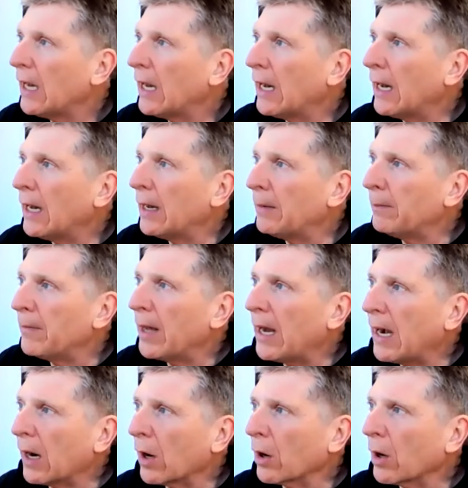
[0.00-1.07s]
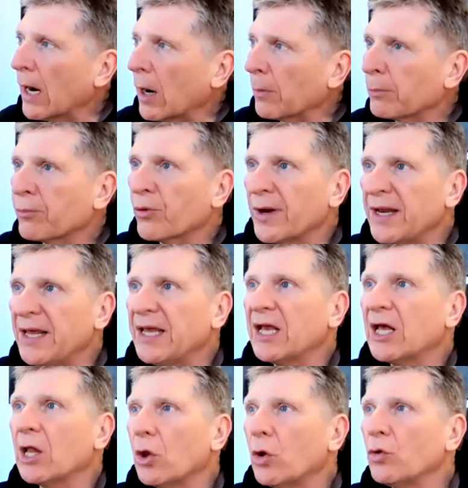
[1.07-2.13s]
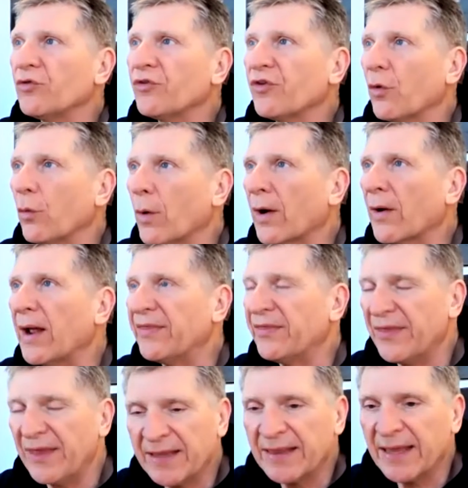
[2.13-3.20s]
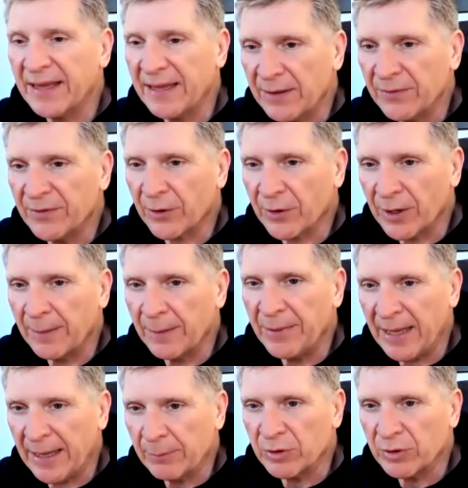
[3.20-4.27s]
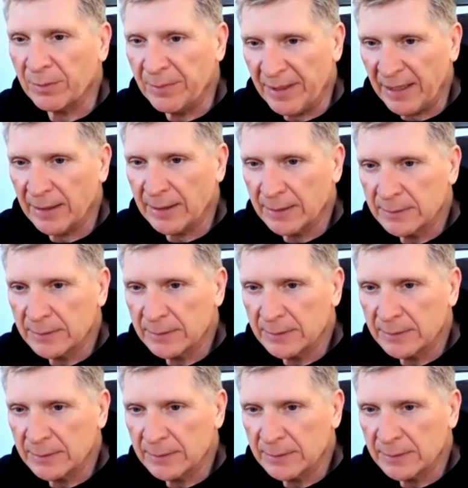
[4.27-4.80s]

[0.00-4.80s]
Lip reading: are pretty close to where I think they're going to be able to be.